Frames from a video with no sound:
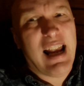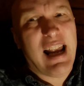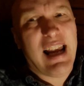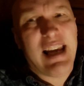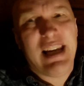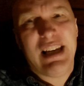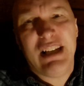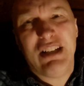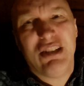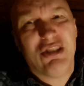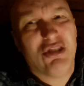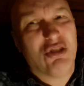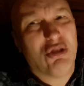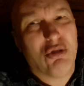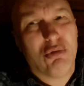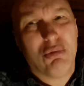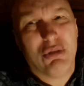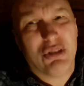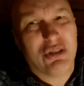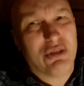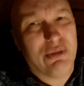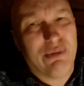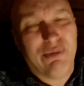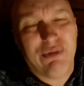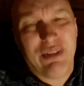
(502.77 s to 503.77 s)
Ainsel
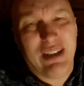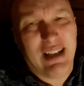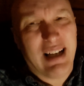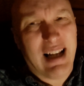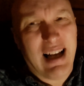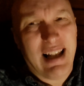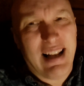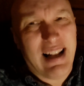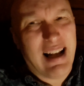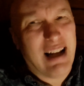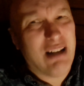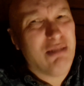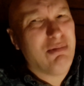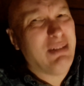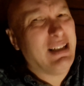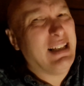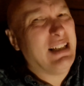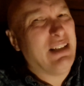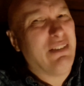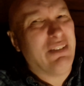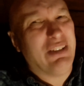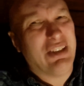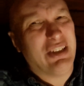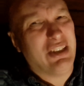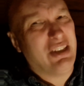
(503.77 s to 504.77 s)
or something like that. I don't really
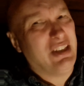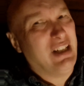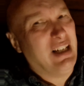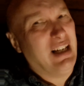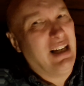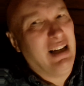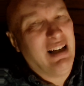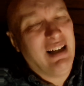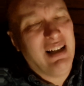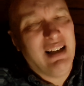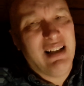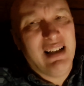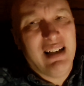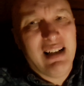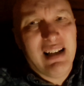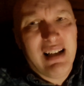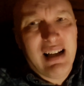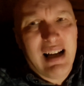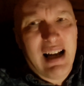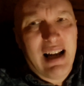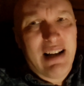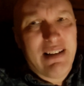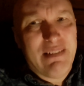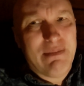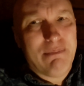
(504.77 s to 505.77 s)
give a shit.
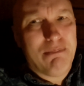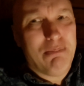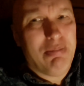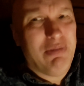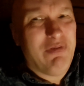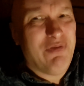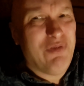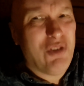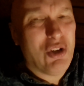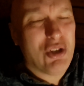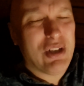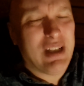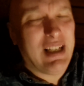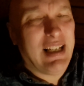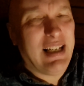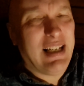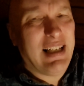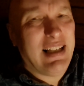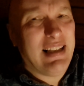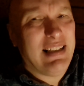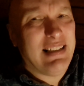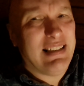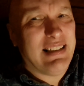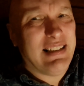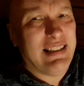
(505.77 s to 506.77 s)
And
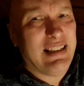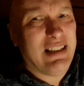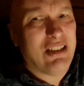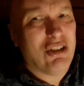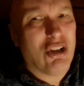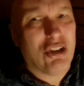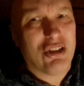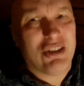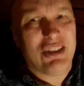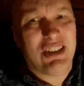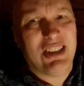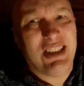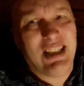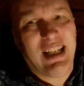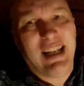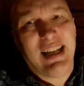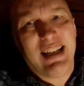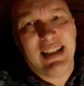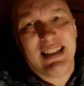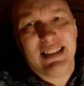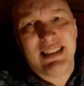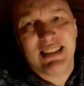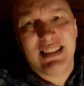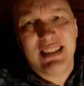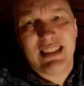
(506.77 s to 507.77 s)
fucking got
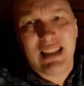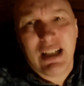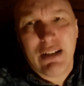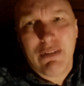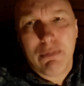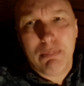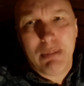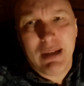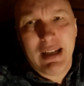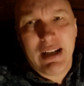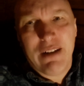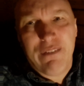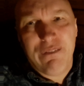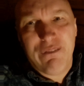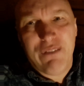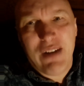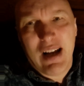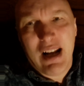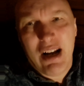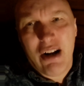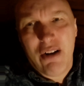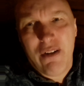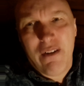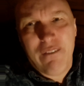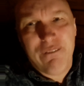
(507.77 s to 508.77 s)
tits instead of being
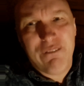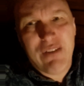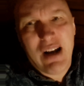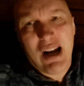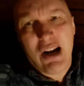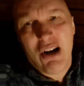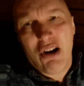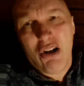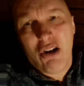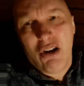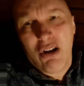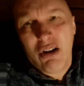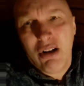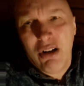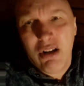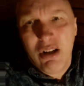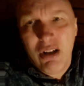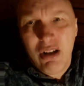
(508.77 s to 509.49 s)
a fella.